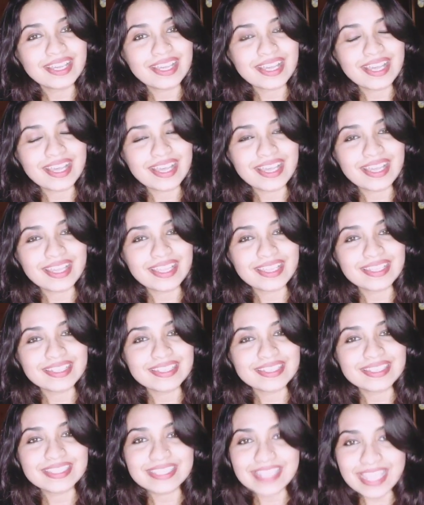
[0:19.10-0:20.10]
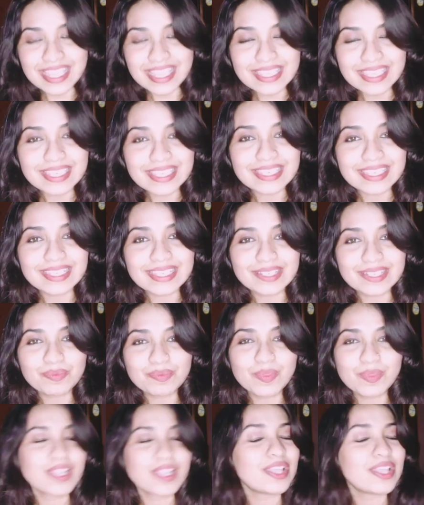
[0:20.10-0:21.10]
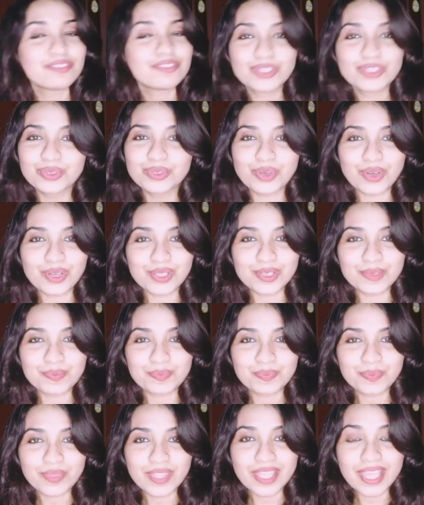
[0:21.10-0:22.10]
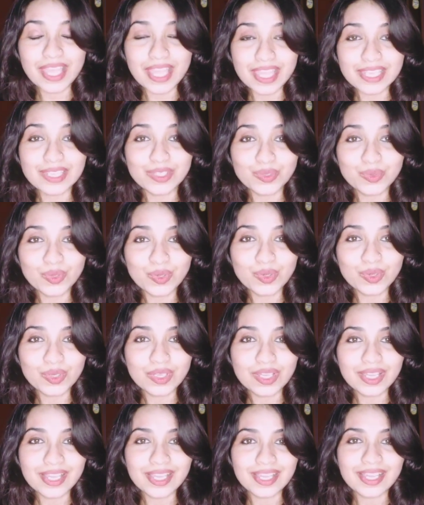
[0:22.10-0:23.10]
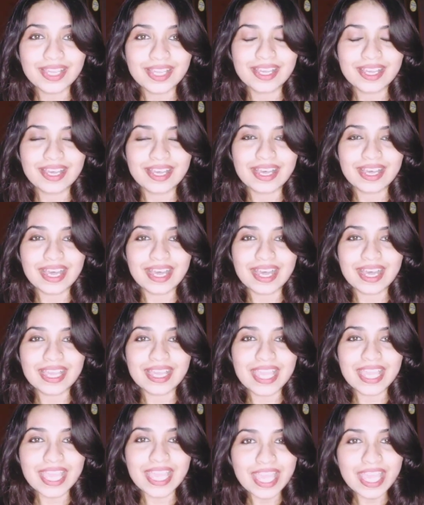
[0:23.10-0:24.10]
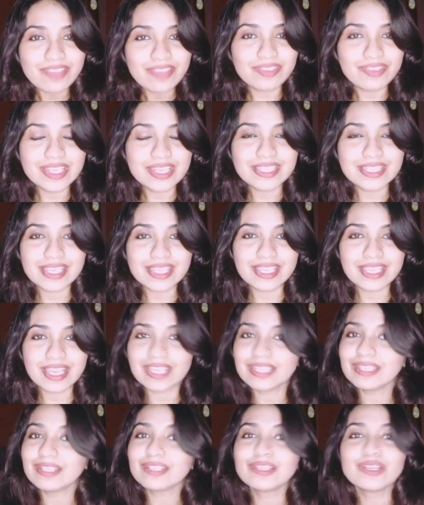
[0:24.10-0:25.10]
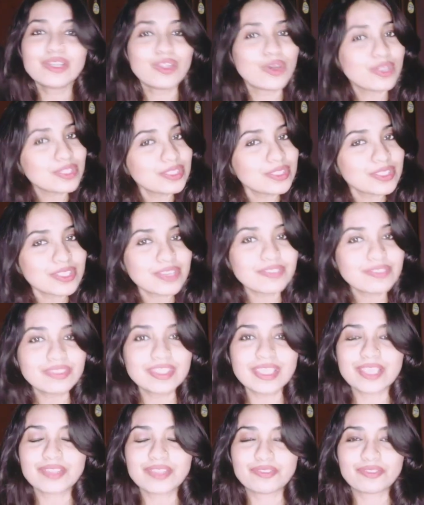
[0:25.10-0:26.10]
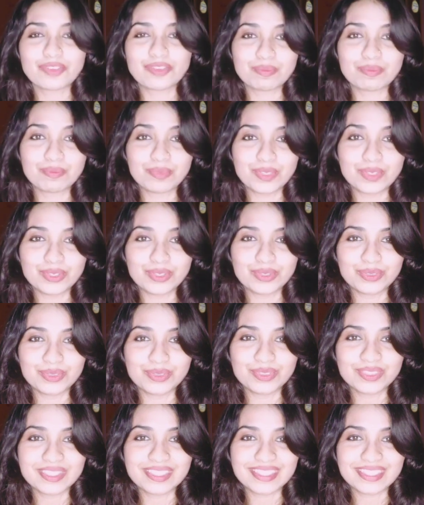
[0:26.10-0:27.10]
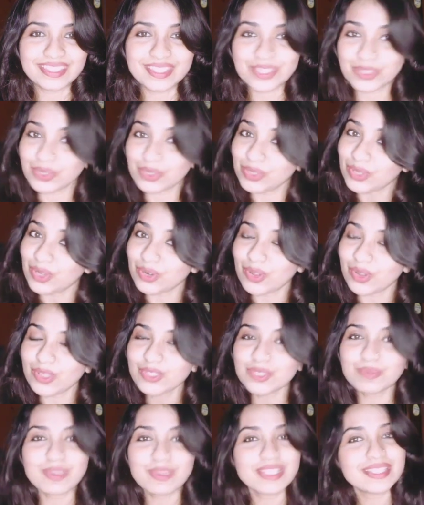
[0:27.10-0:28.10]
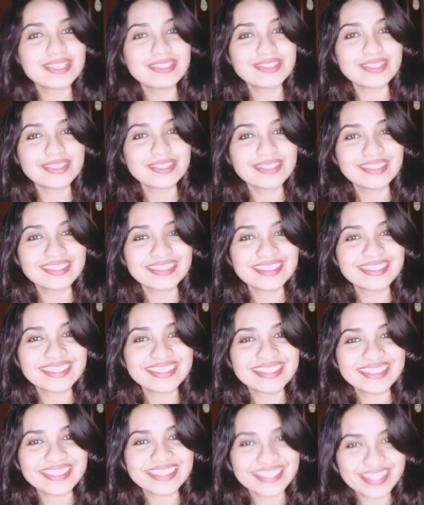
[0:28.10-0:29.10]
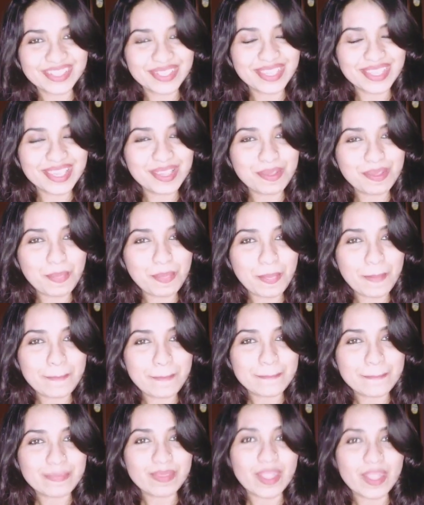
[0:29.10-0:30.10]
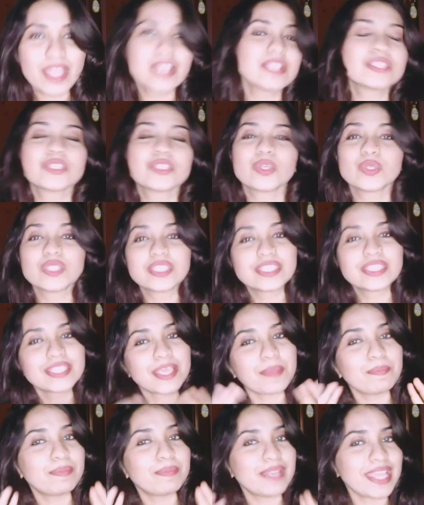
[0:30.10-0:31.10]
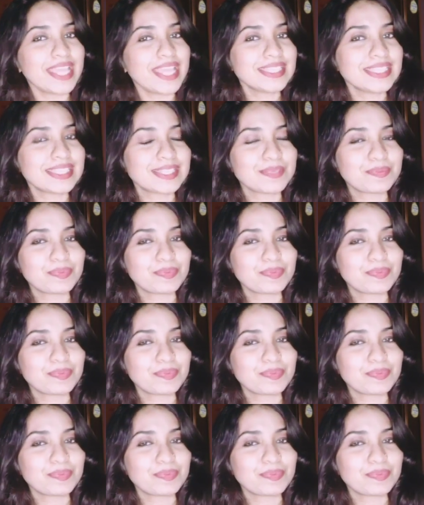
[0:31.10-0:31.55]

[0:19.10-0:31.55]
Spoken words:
and take care. Love you all. And every day I learn lots of things from you. So you're also my teacher. Okay? So stay blessed,